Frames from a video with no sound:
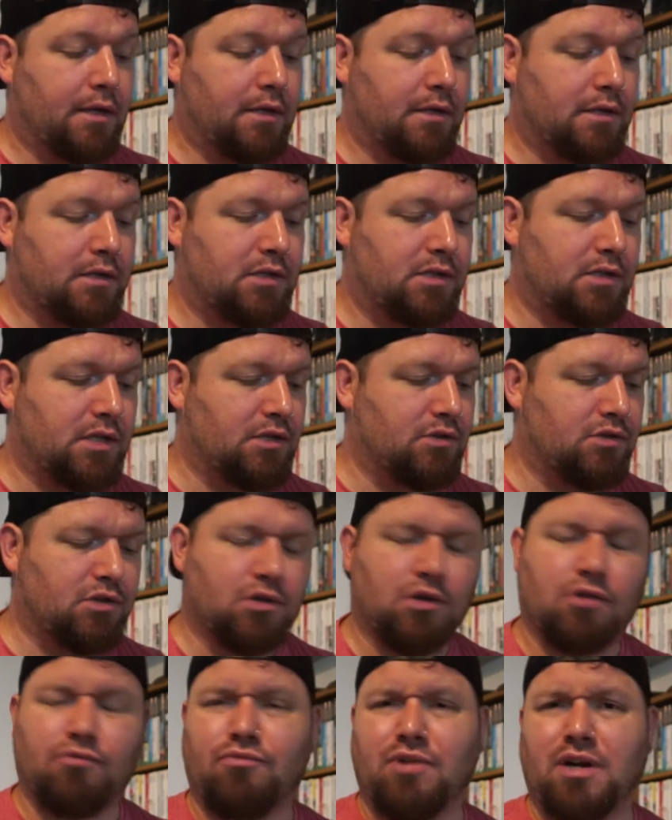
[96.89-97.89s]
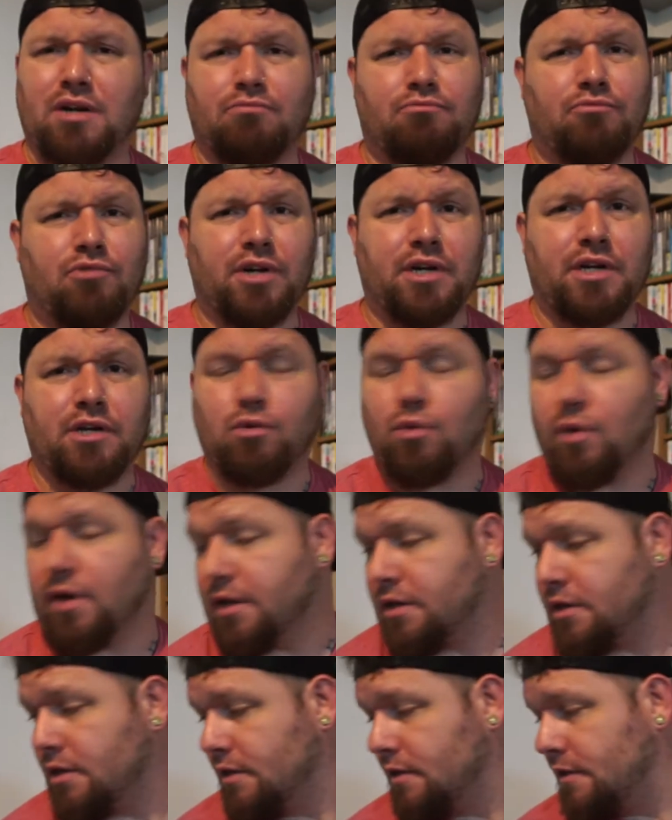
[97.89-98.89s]
Seems to come round really
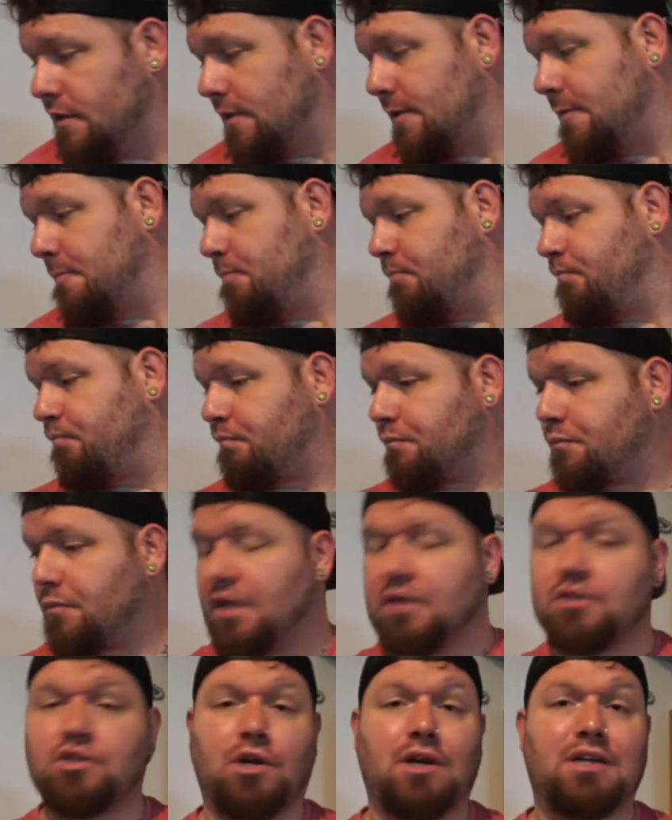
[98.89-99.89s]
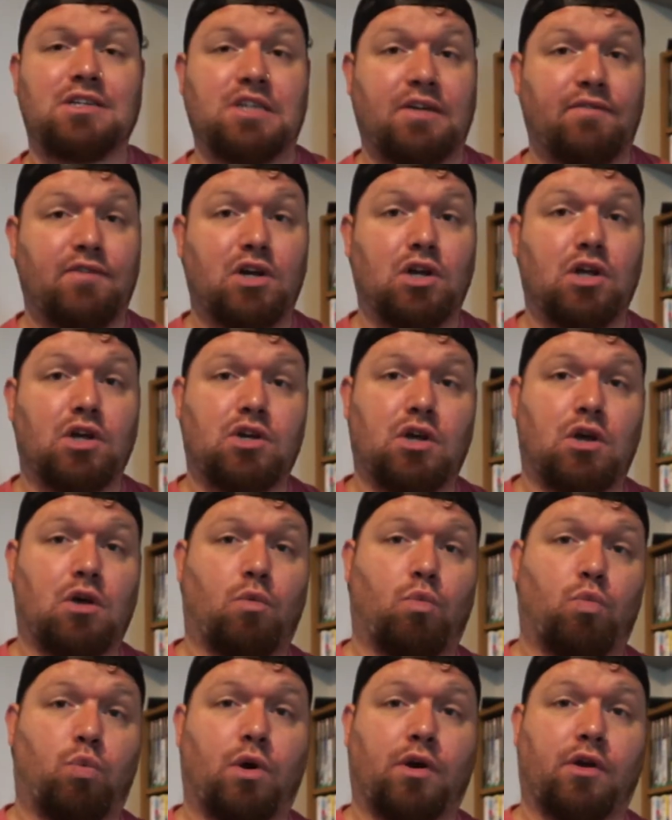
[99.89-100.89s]
quick. So let's have a look
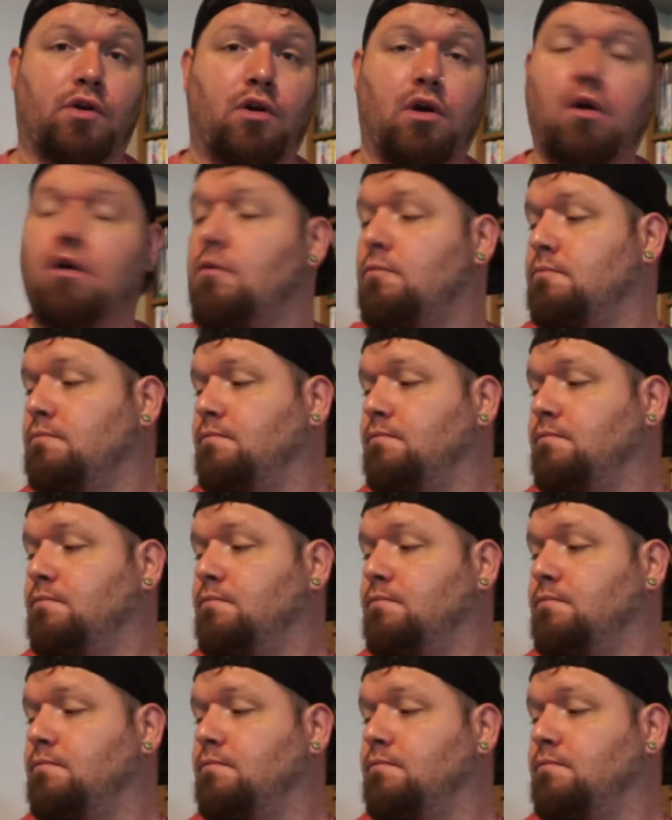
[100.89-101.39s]
at what I got.